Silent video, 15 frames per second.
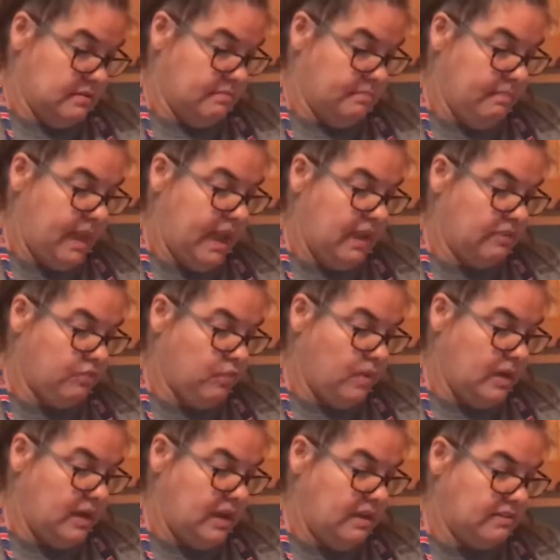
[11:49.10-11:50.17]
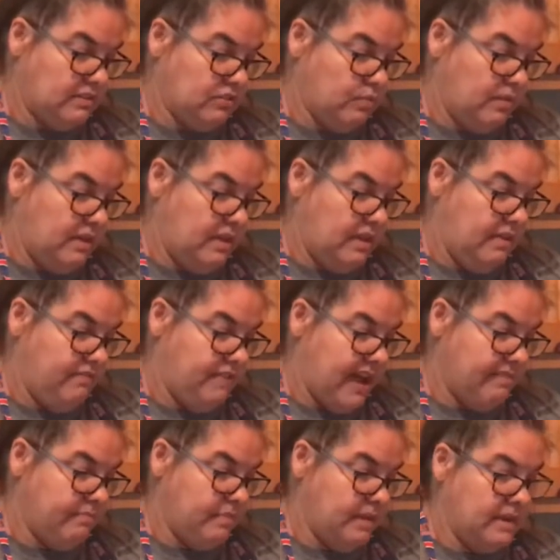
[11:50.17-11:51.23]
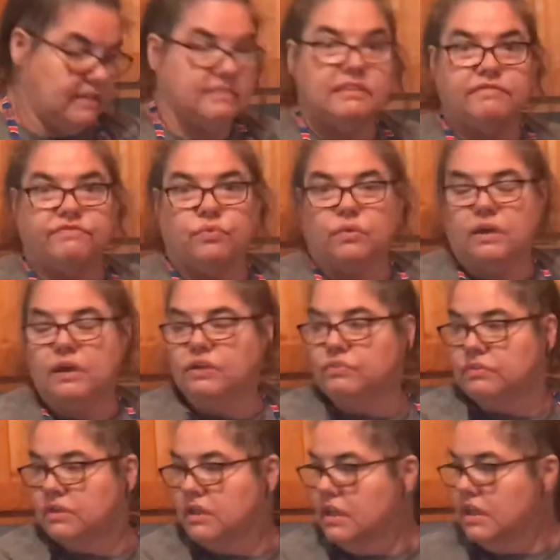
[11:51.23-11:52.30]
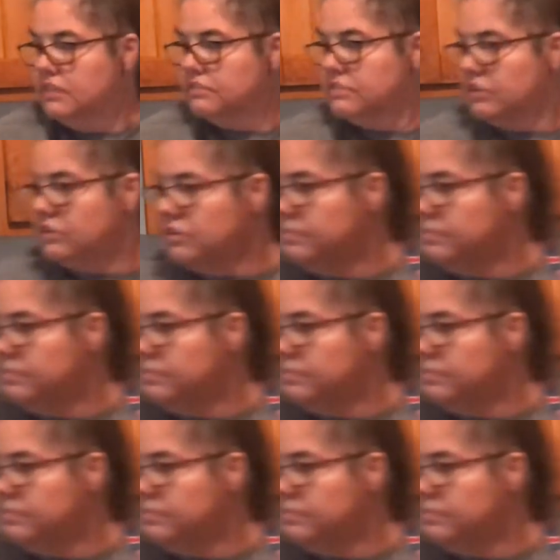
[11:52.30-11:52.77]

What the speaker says: bake 20 to 25 minutes at 400. So you